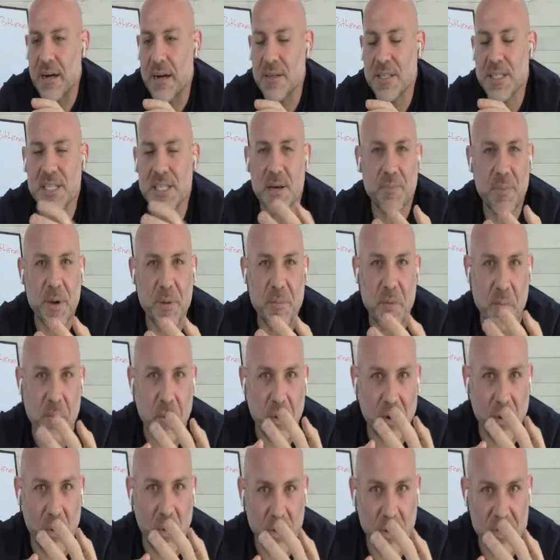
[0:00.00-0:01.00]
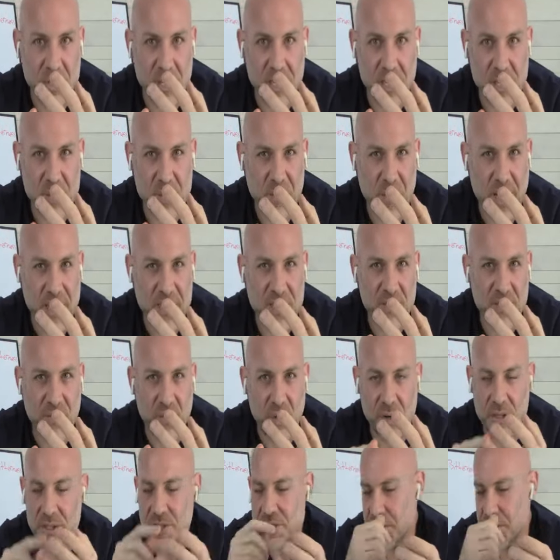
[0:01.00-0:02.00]
Some people put a splash of
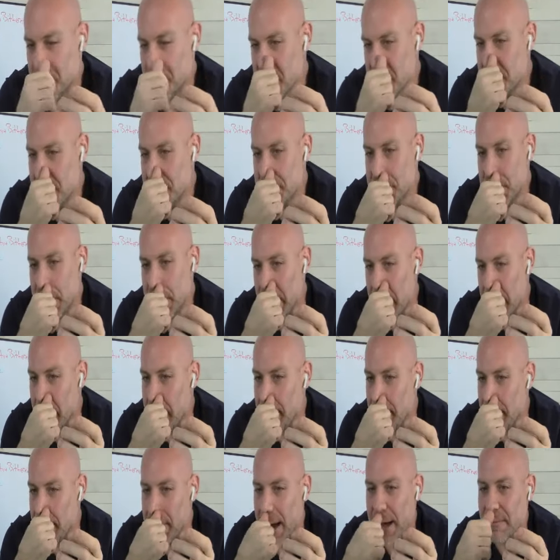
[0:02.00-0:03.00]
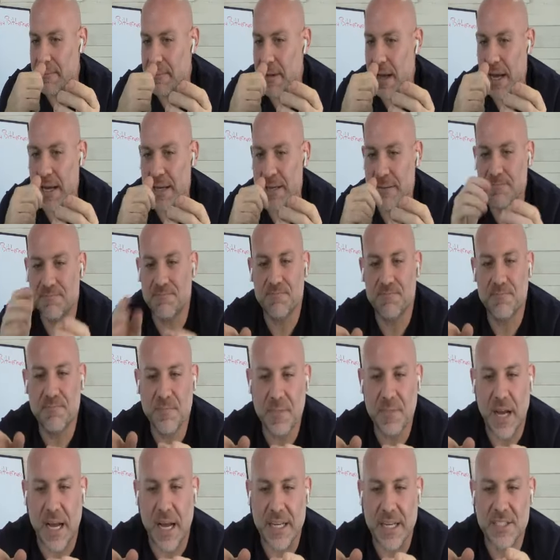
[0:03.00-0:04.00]
orange juice.
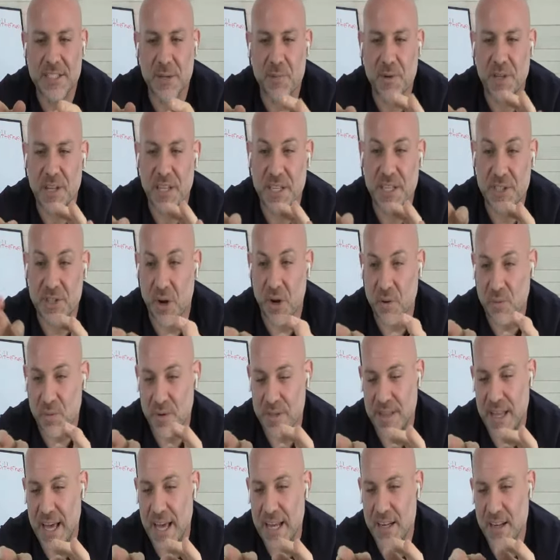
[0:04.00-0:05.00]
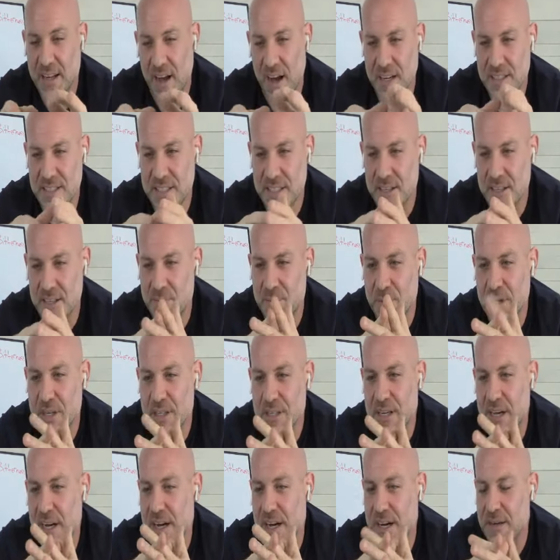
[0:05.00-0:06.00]
I typically don't with that cocktail, but
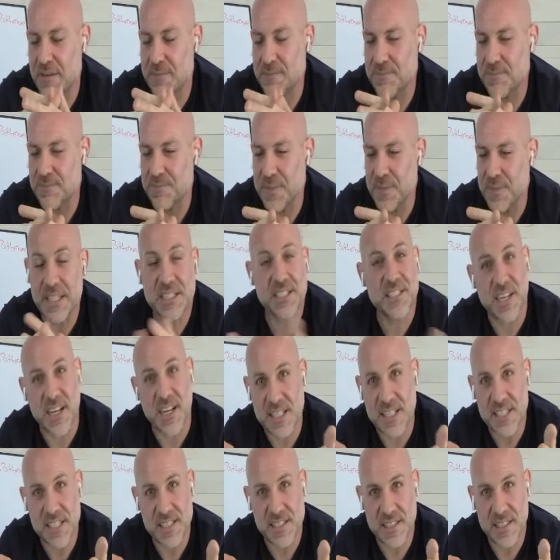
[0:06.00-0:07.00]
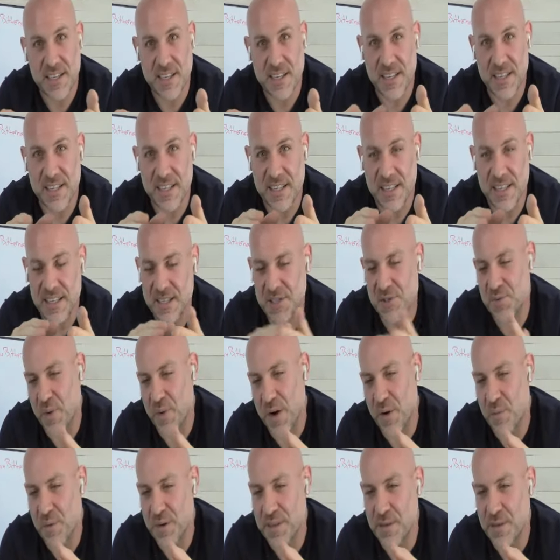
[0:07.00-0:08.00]
it's nice as
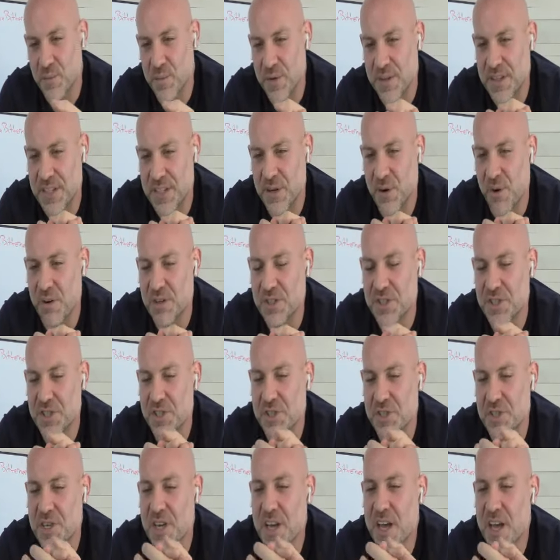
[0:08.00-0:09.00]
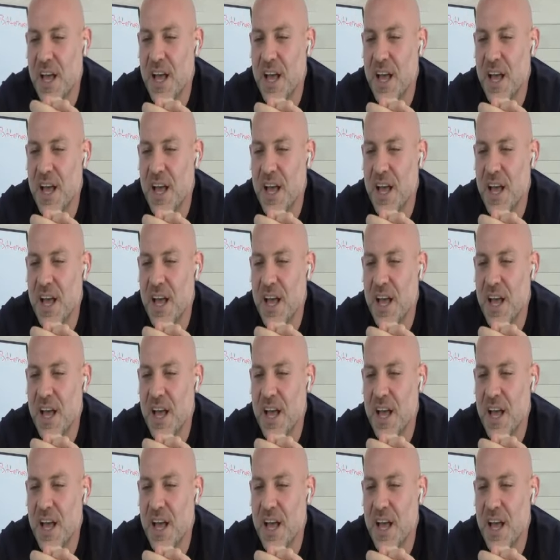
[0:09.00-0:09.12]
well with the orange juice.